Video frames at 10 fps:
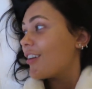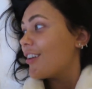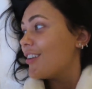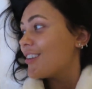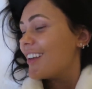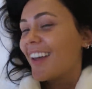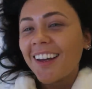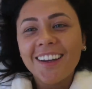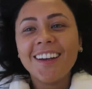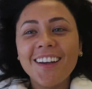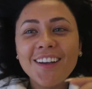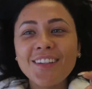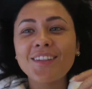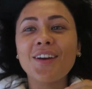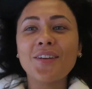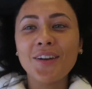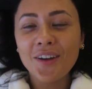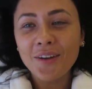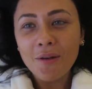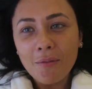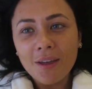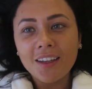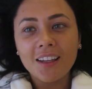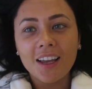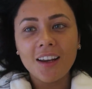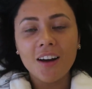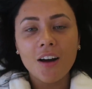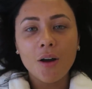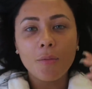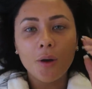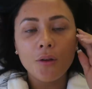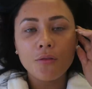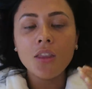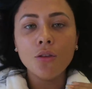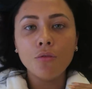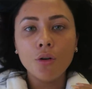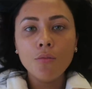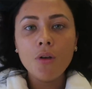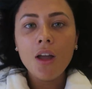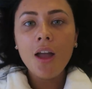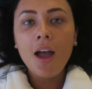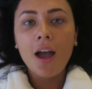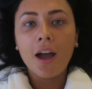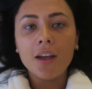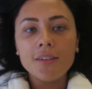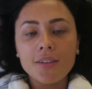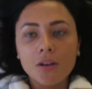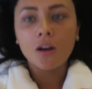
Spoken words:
Can you see? So me and Layla are both in the room and